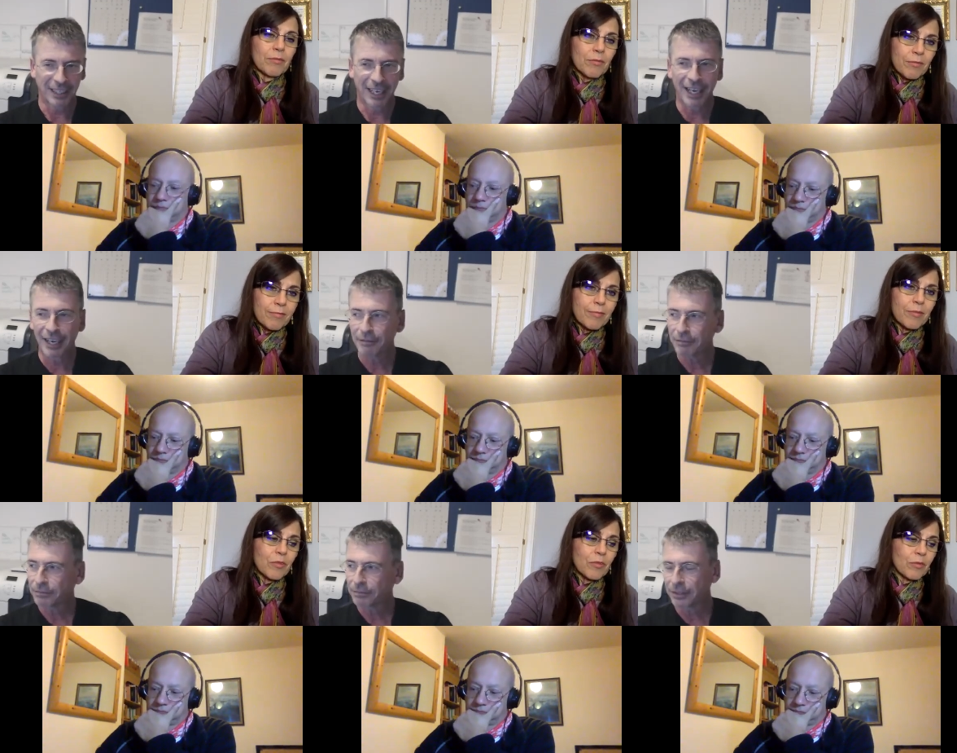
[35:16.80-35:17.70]

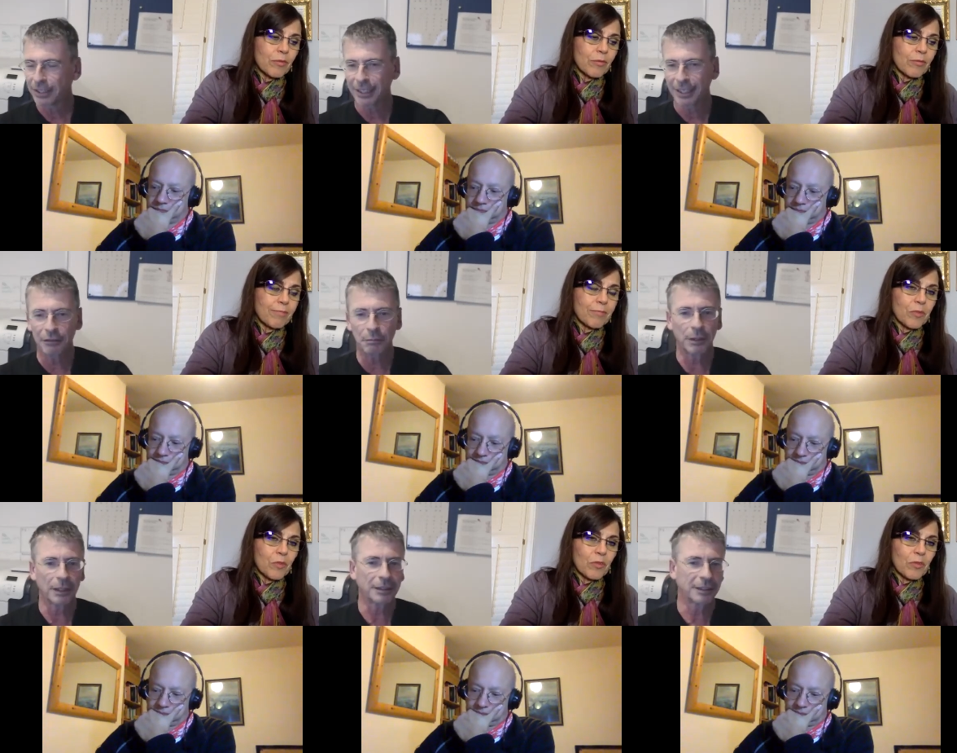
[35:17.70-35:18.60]
Speaker 1: every single
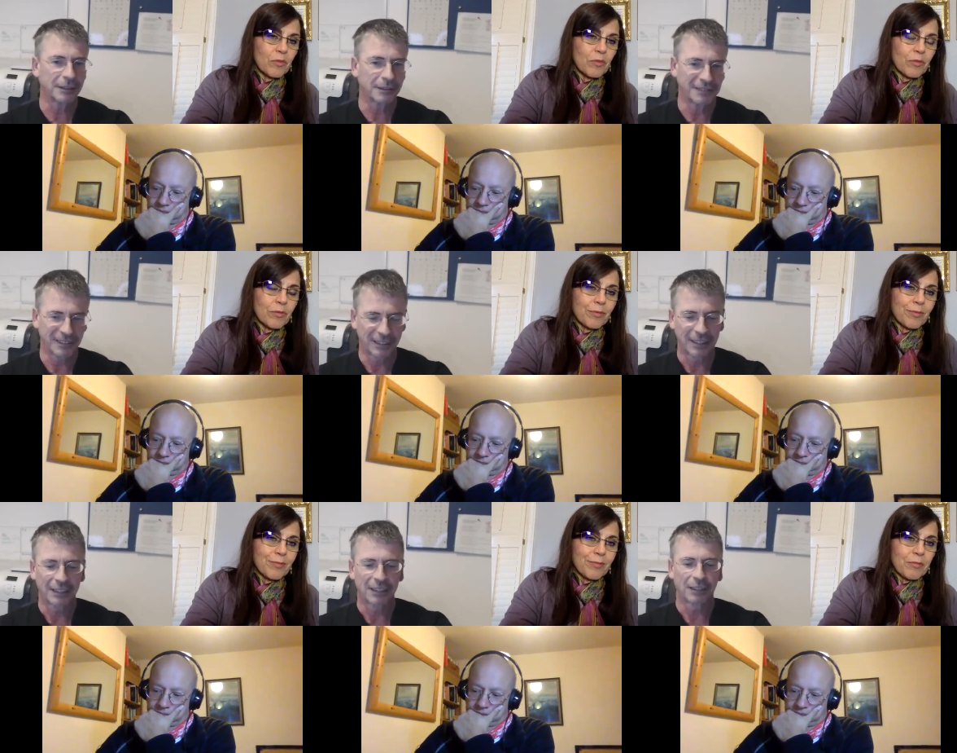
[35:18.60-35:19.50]
person
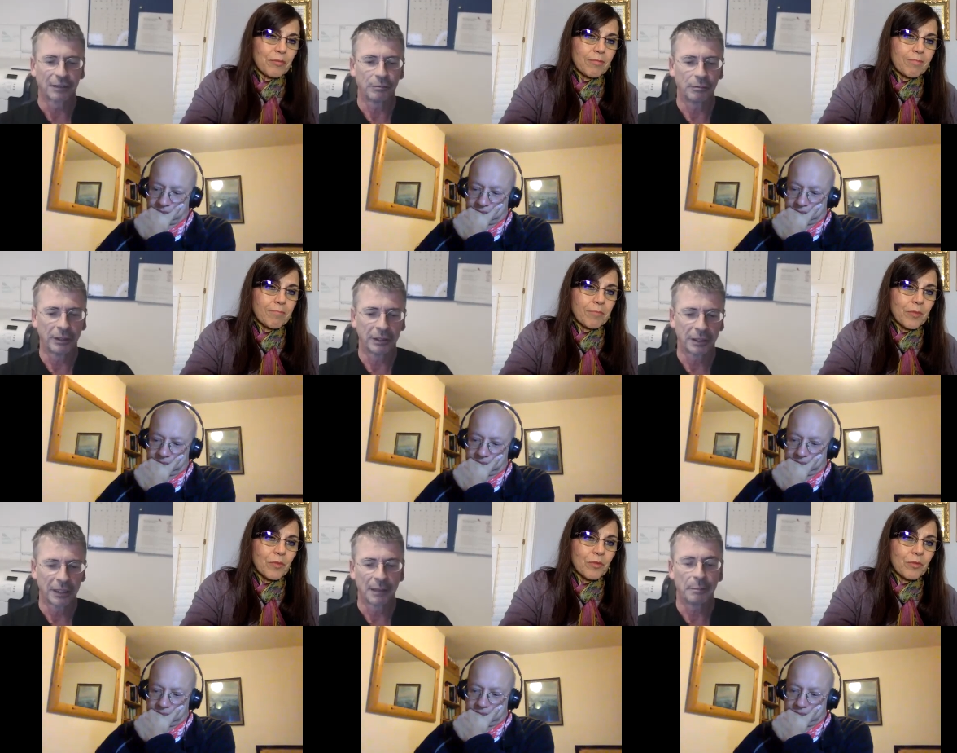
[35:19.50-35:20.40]
would
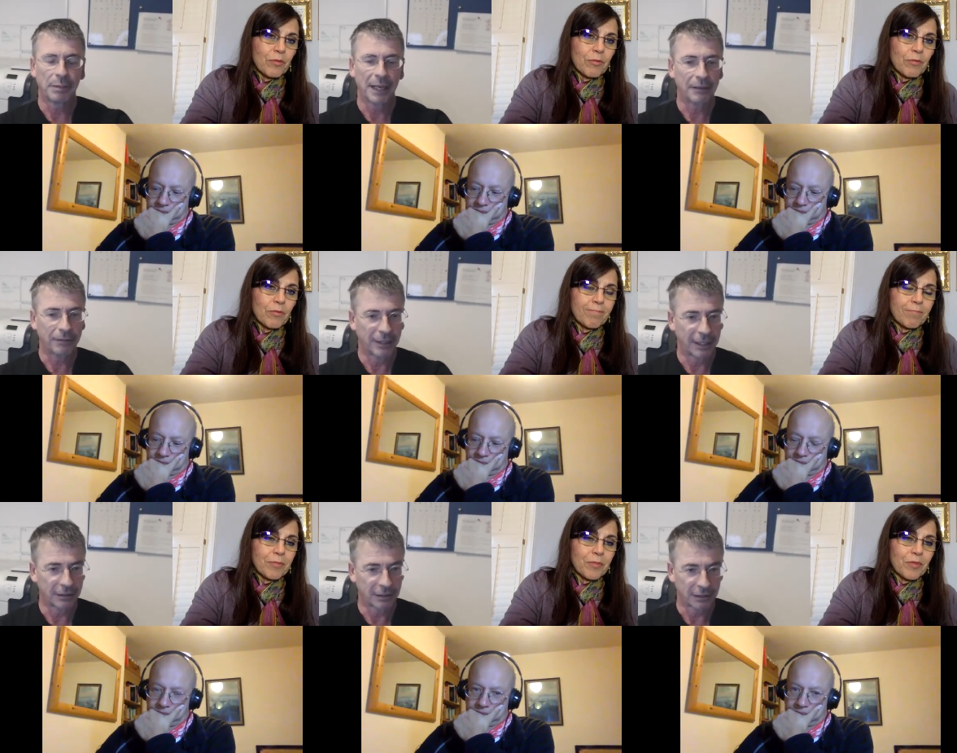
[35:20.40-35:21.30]
benefit
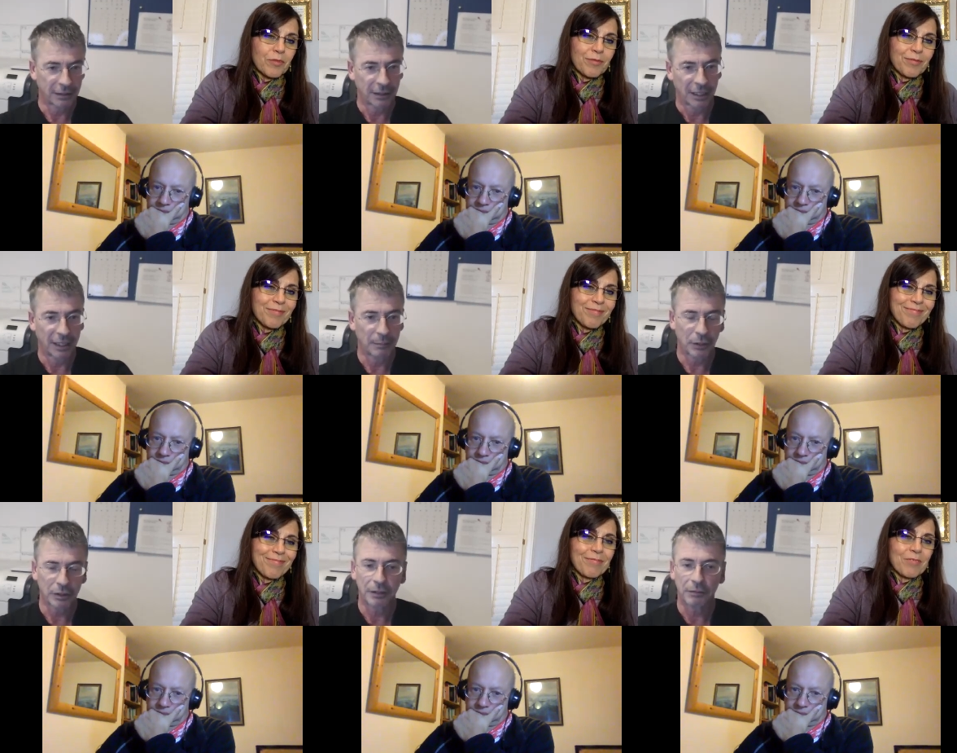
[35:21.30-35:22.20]
in a
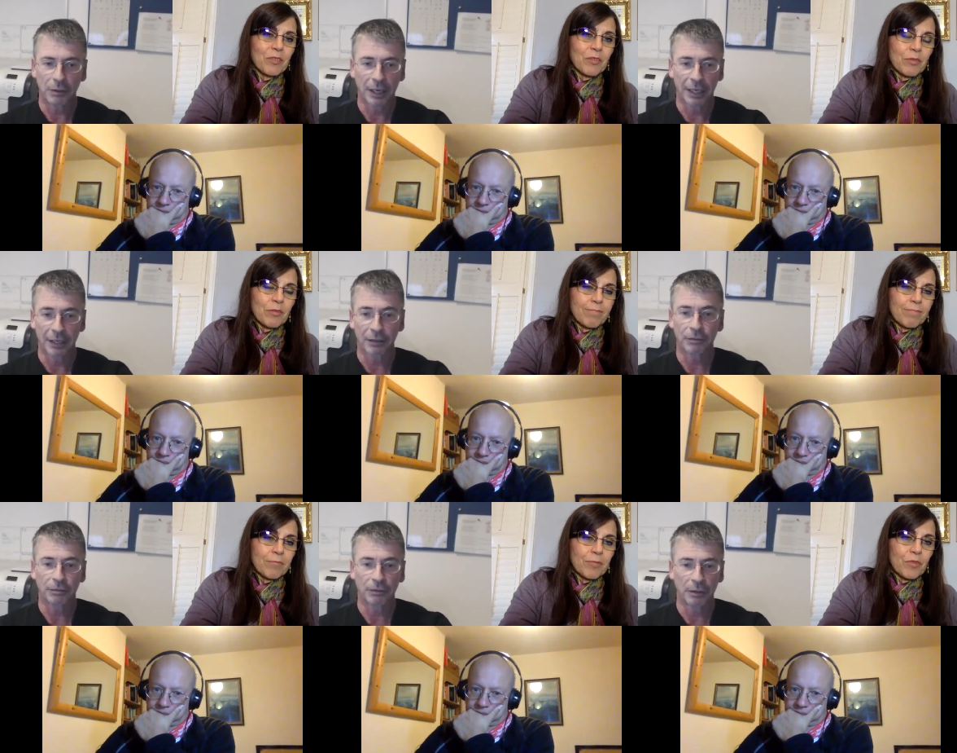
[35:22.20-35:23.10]
positive way
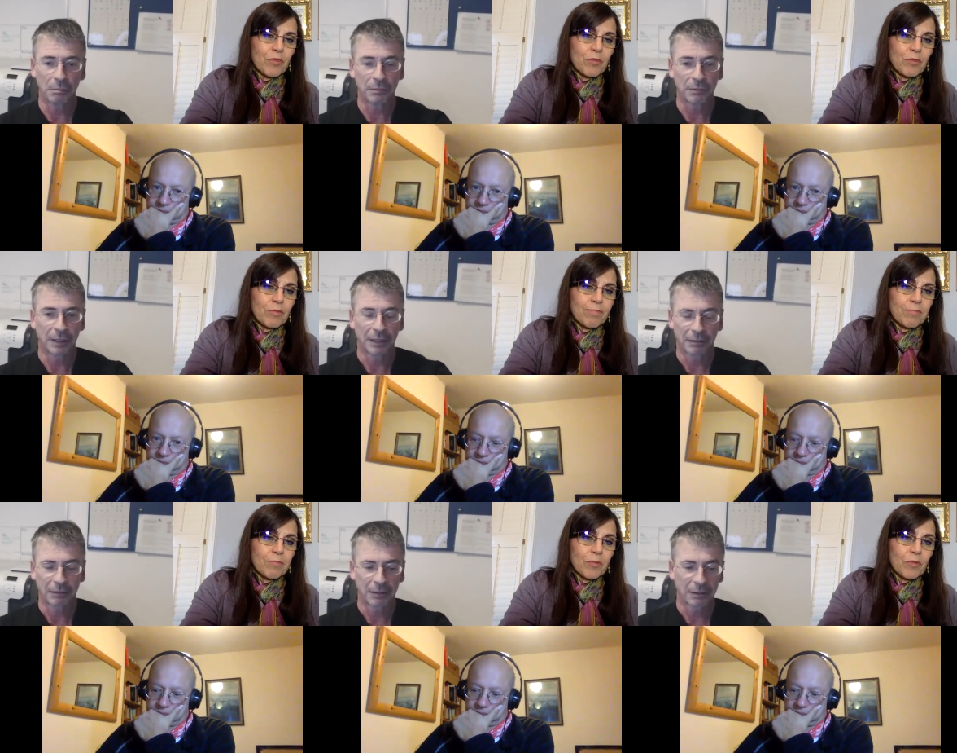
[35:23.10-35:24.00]
from
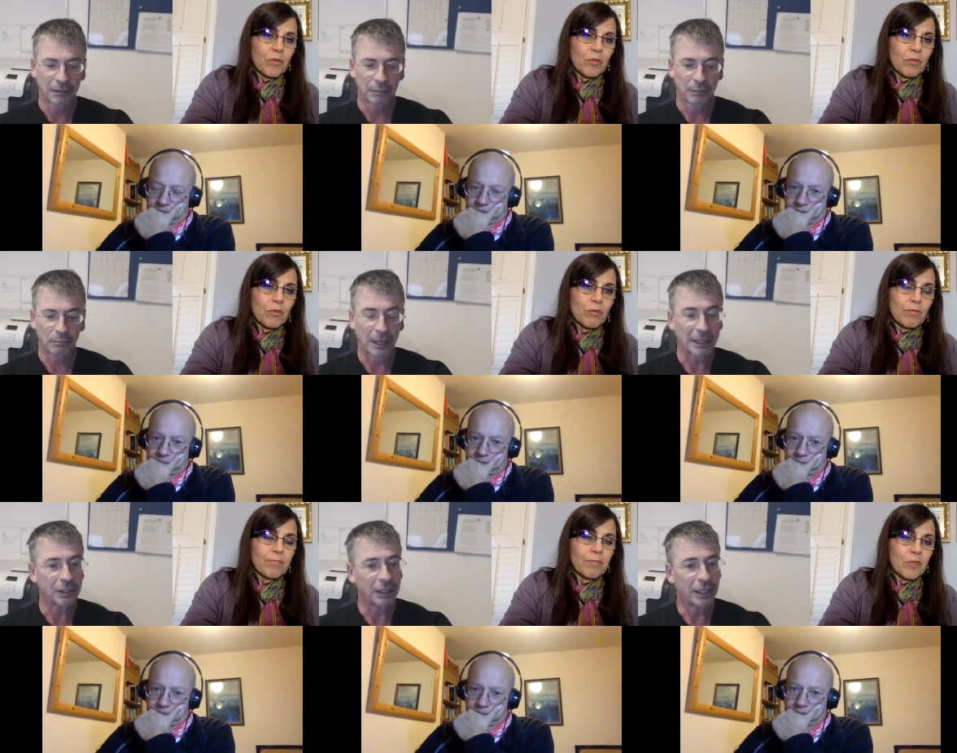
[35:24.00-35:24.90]

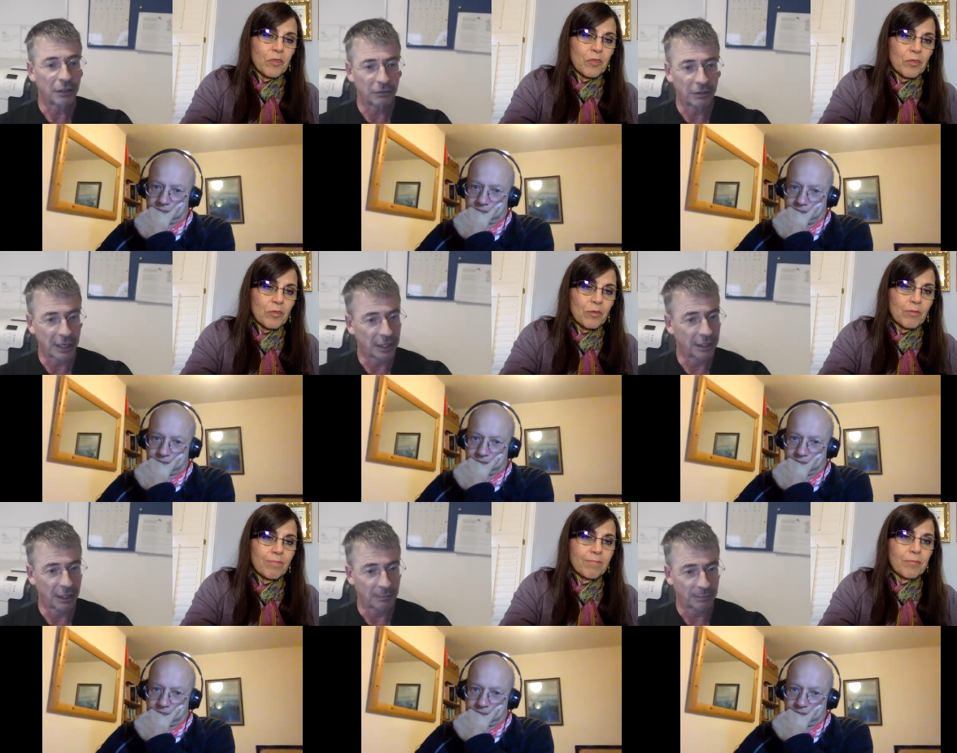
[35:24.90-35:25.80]
practicing yoga regularly.